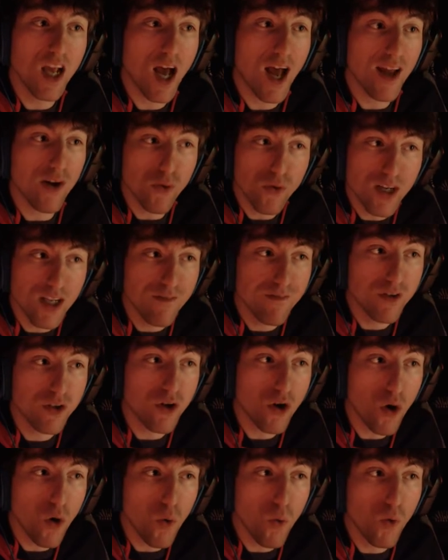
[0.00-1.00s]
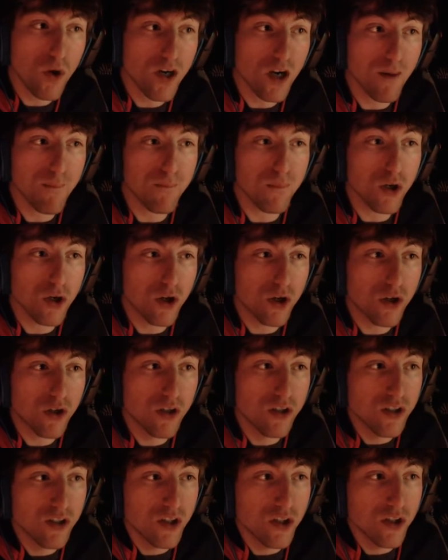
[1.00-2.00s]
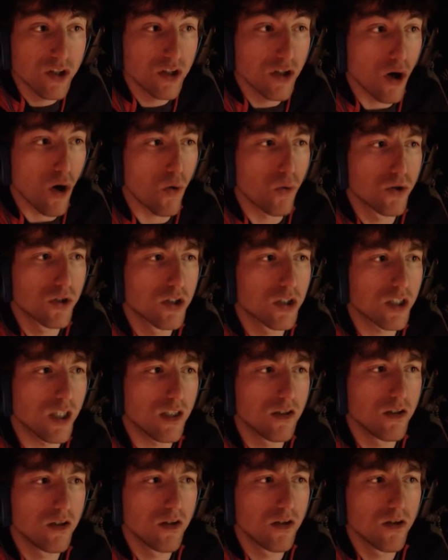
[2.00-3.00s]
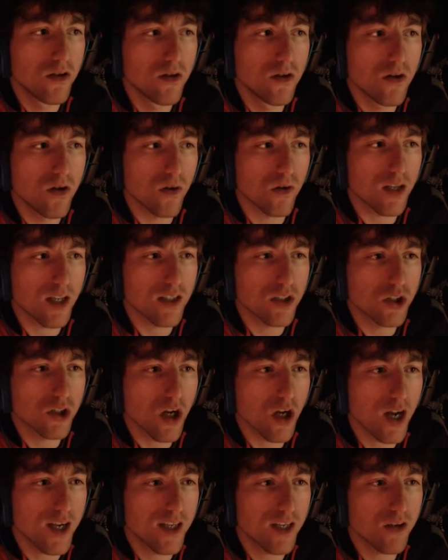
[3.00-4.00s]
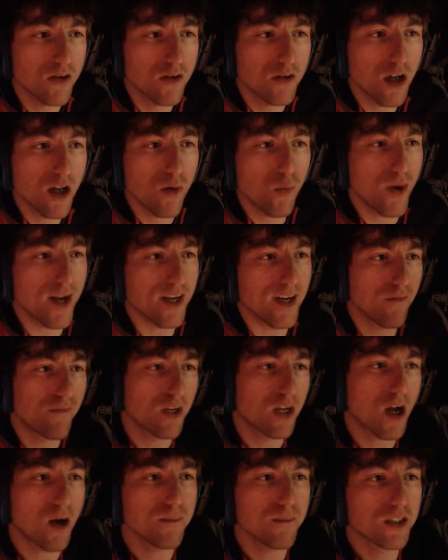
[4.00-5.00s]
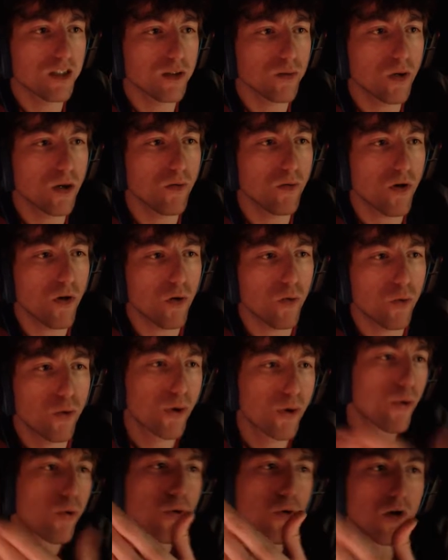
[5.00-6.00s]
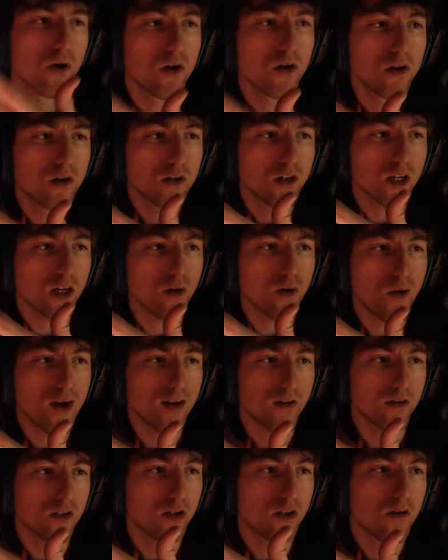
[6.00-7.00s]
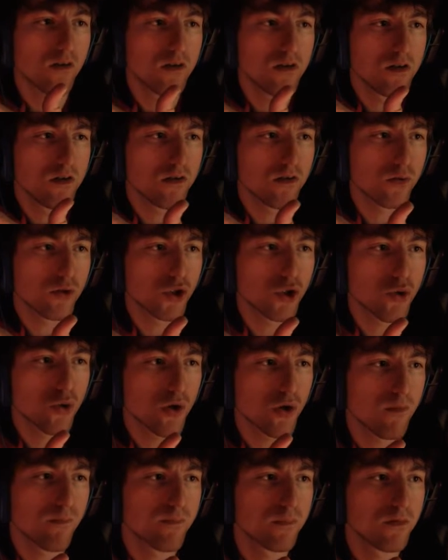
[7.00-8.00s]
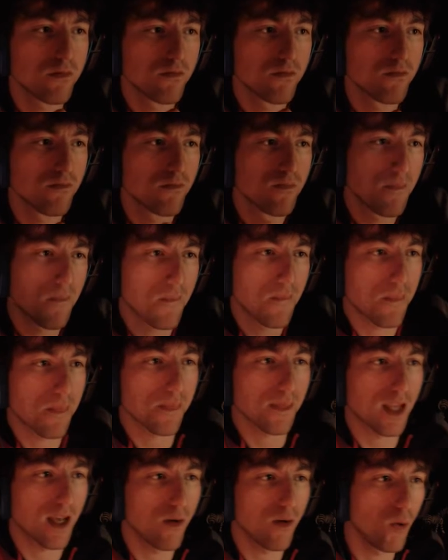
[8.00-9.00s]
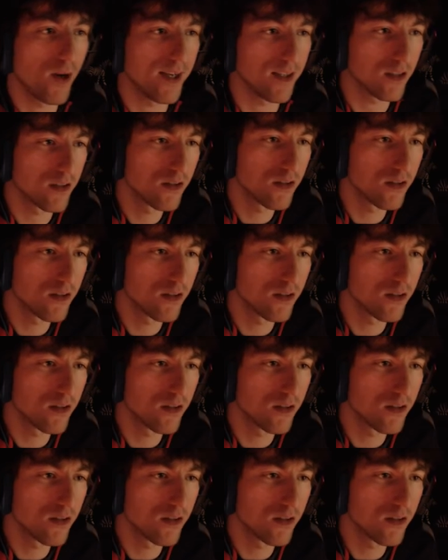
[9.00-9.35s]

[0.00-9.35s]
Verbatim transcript: I don't even know what I'm... Oh, shit. Okay, just hide here. And wait, if he comes this way, we'll go, like, around, you know? We'll juke him. Okay, wait.